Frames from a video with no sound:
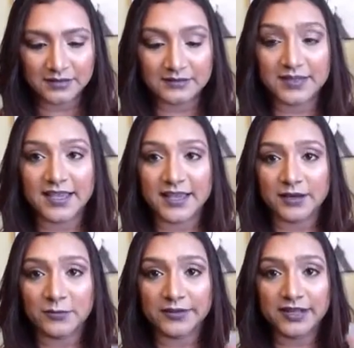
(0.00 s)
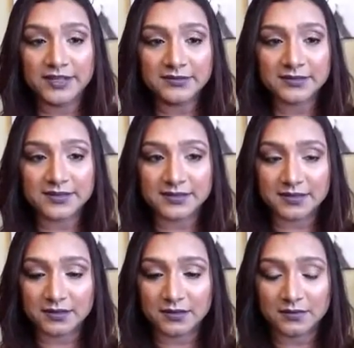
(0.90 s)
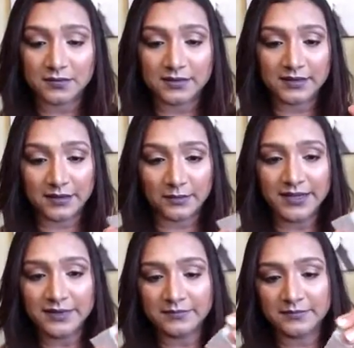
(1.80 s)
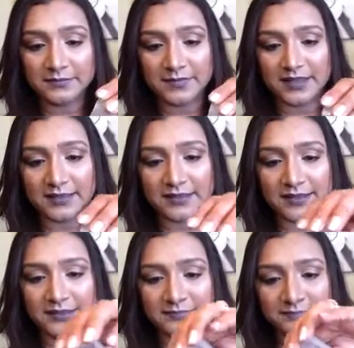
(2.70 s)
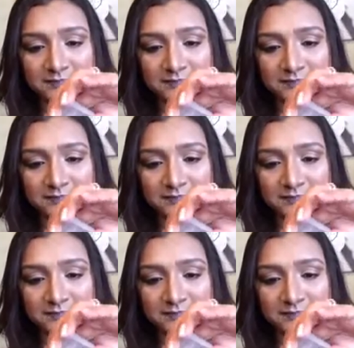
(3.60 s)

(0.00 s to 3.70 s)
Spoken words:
the aloe vera distilled liquid in there.